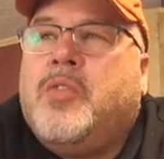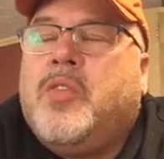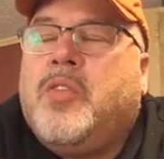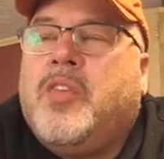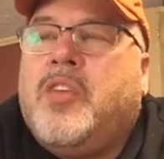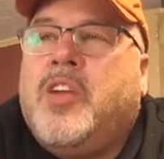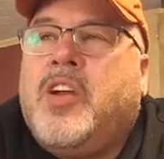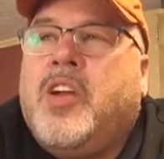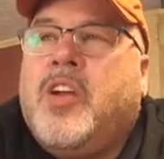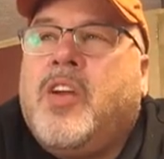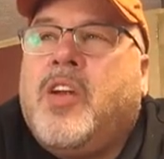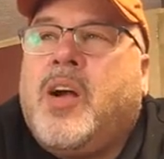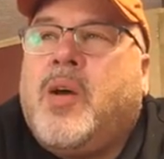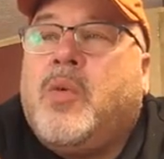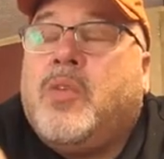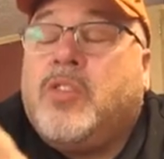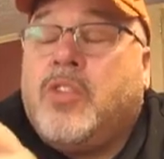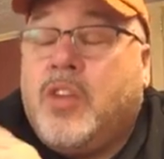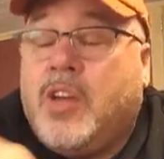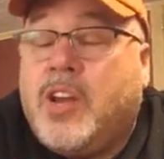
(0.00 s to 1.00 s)
the year. I
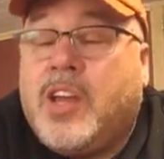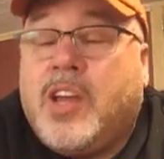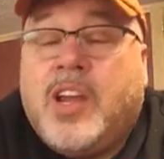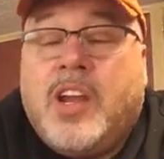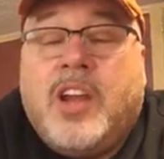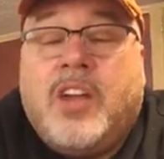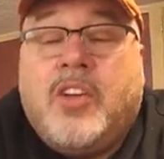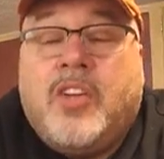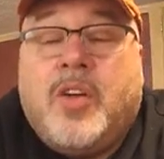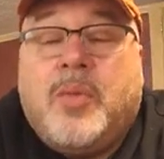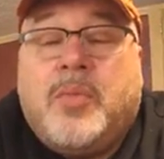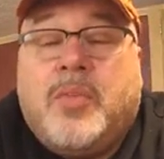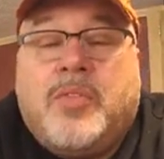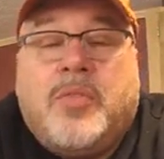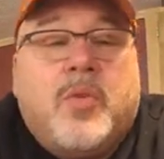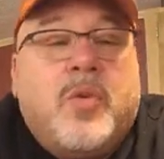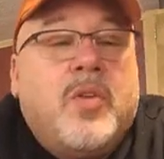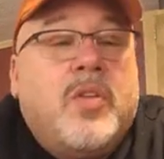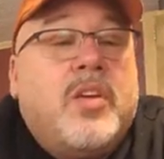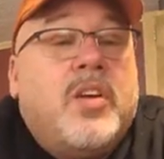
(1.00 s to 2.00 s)
was going to get it done
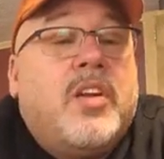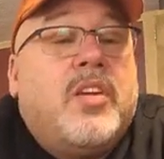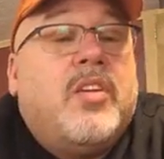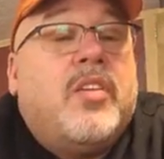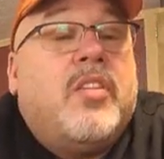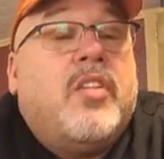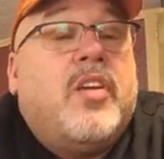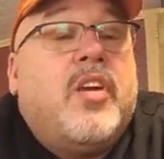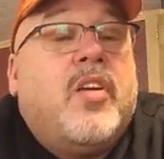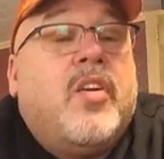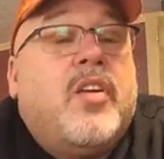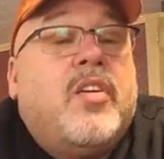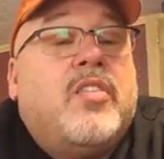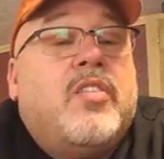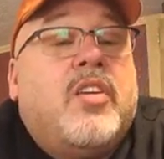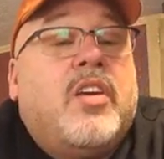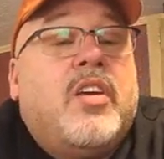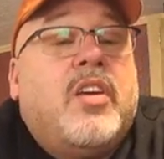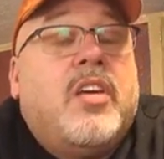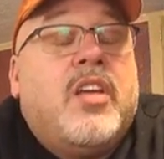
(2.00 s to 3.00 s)
before the end of the year and
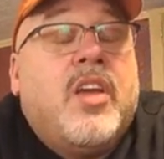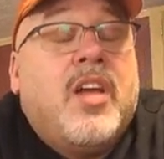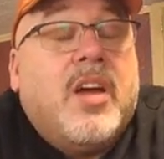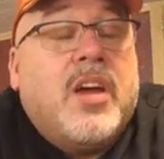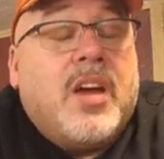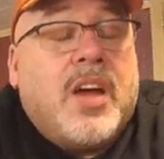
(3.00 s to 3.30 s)
didn't.